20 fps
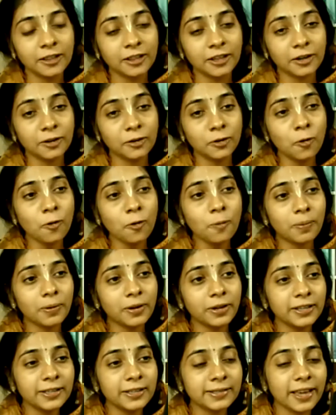that
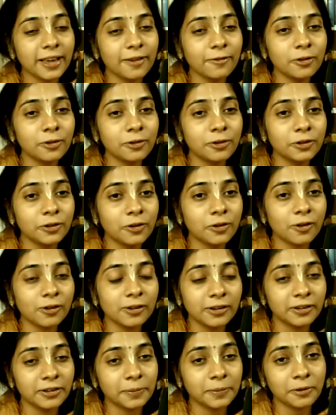nobody is ever going to call
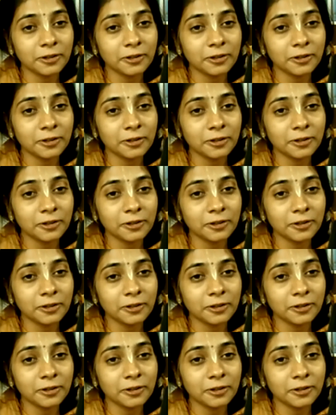her a